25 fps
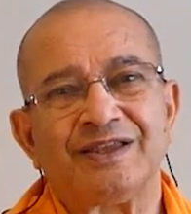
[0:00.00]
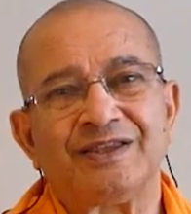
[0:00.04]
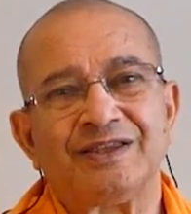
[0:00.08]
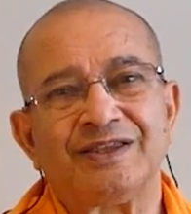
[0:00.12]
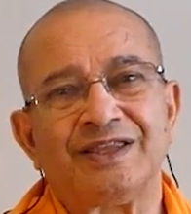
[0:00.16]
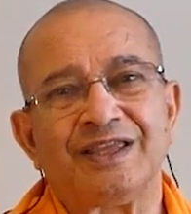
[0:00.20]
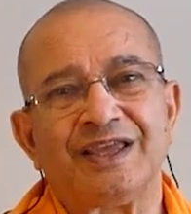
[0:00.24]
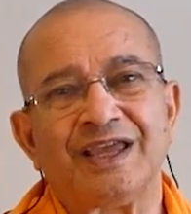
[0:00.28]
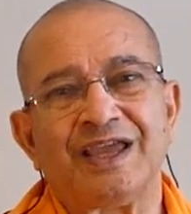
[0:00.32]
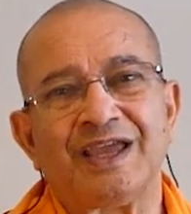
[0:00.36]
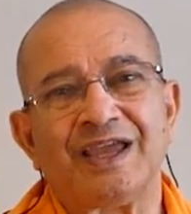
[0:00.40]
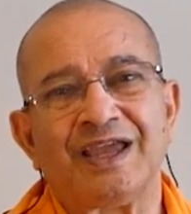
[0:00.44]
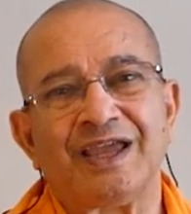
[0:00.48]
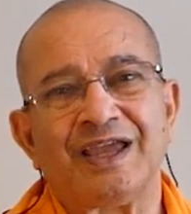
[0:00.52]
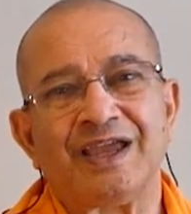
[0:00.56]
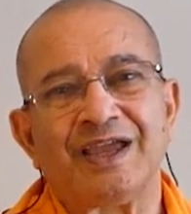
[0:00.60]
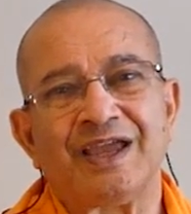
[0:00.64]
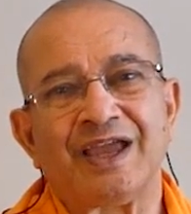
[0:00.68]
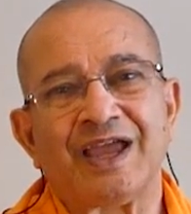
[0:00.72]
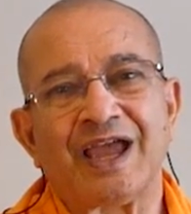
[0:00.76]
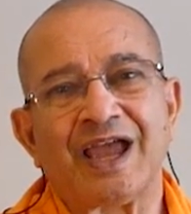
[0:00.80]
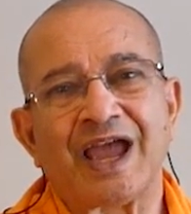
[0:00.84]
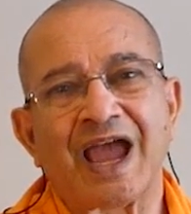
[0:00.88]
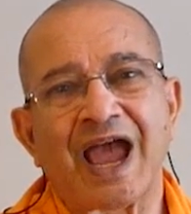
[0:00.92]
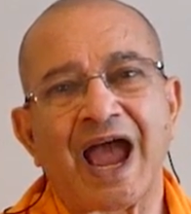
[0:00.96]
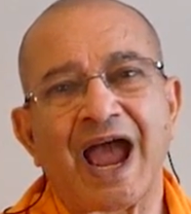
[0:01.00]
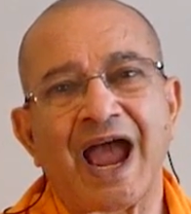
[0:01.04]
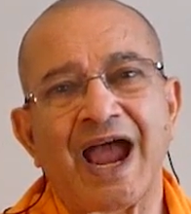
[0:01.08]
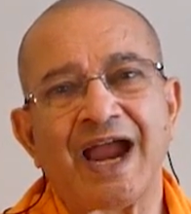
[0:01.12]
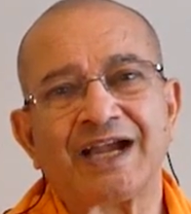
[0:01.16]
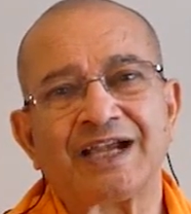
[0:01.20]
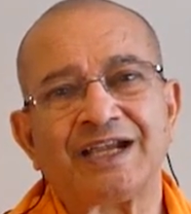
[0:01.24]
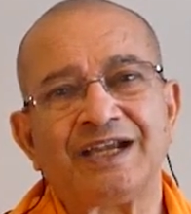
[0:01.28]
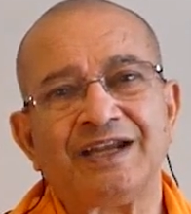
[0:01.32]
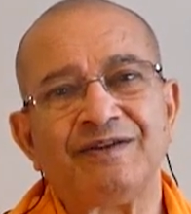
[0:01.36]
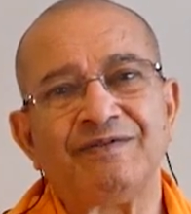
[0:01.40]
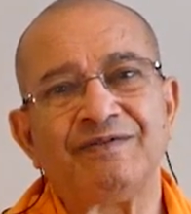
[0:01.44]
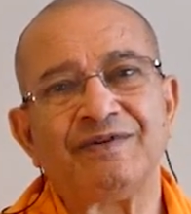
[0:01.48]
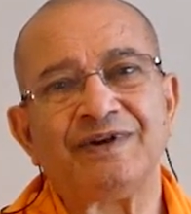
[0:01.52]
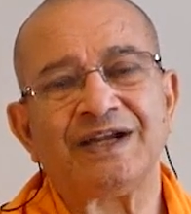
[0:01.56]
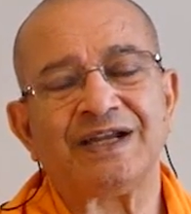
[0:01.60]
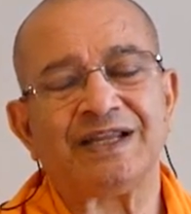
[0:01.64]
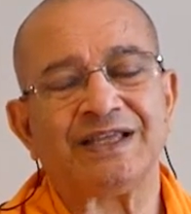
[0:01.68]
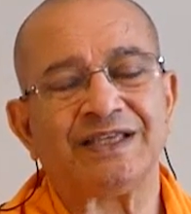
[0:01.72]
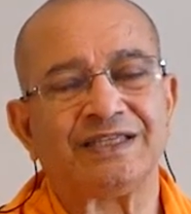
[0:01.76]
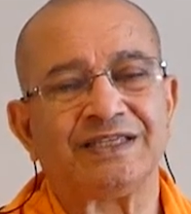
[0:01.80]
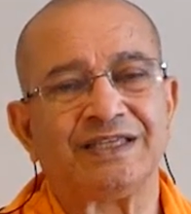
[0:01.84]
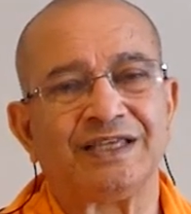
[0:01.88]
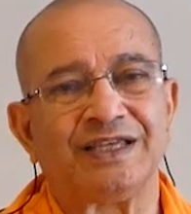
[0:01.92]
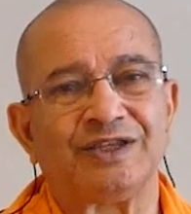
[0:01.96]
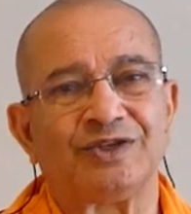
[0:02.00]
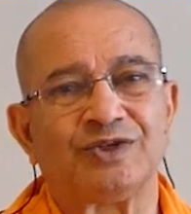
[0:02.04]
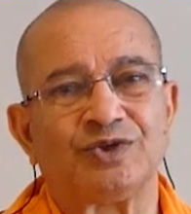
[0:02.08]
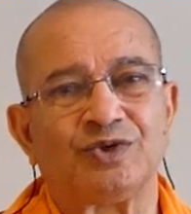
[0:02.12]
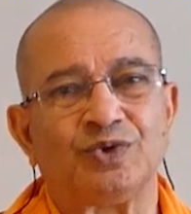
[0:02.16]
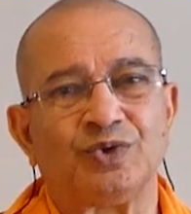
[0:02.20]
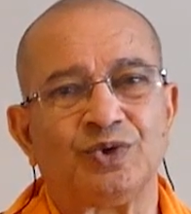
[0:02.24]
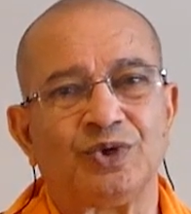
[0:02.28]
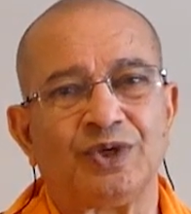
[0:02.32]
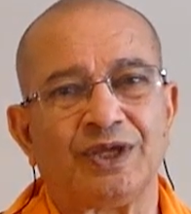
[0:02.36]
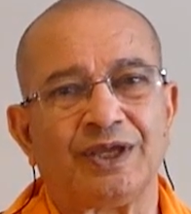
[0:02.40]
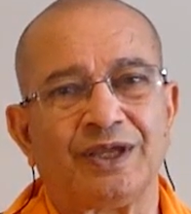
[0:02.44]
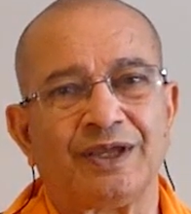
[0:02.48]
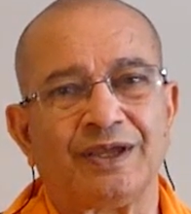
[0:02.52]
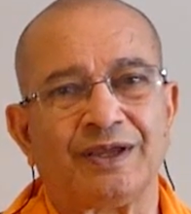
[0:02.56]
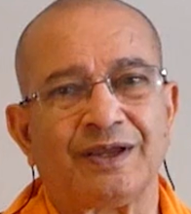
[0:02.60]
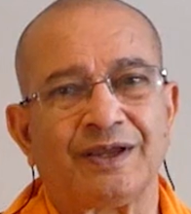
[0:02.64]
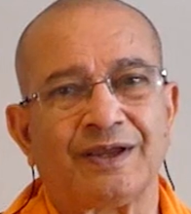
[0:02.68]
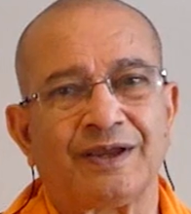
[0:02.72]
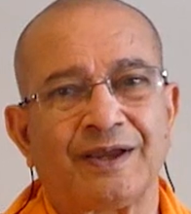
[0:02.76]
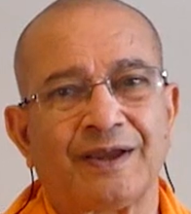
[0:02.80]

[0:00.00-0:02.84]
the activities he is doing,